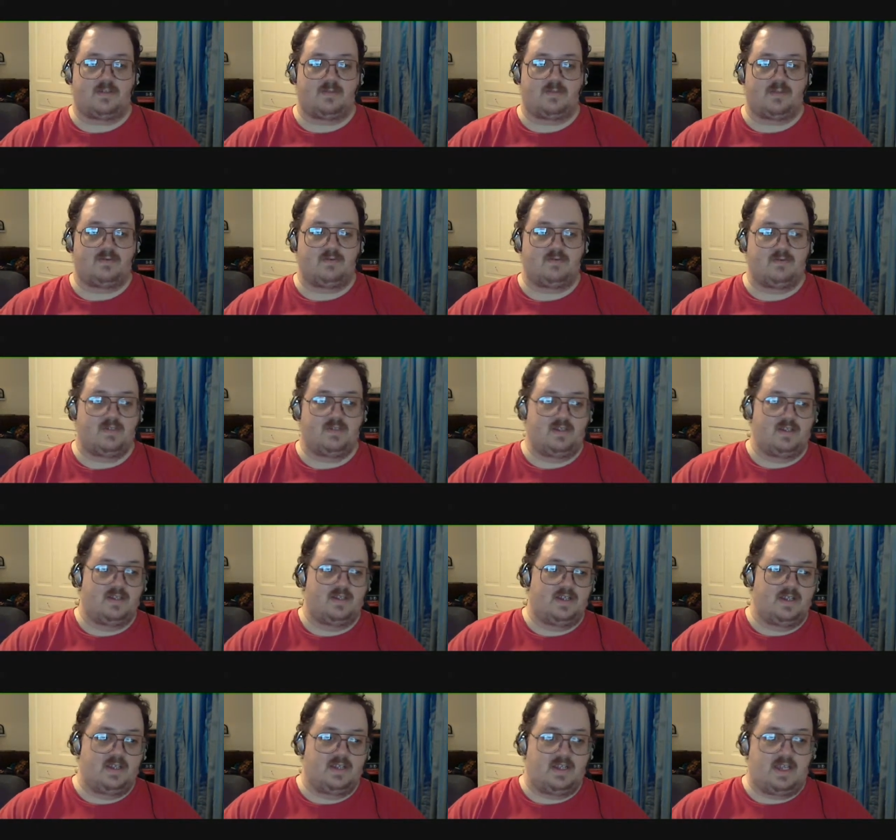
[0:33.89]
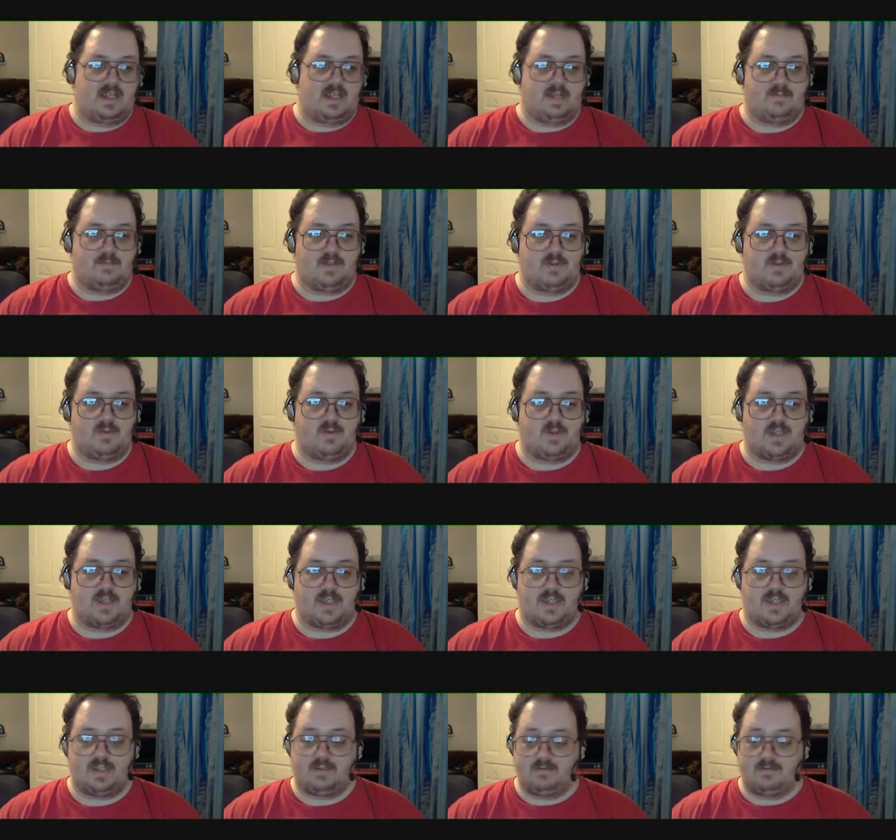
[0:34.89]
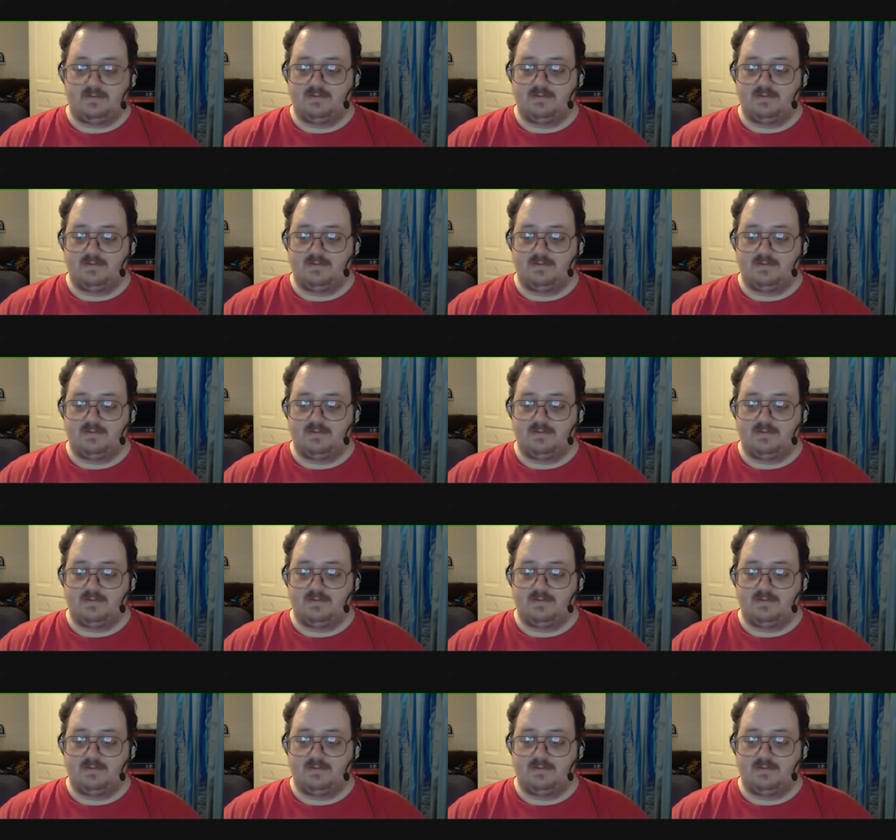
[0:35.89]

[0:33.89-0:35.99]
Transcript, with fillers: I'm no, I'm no twig.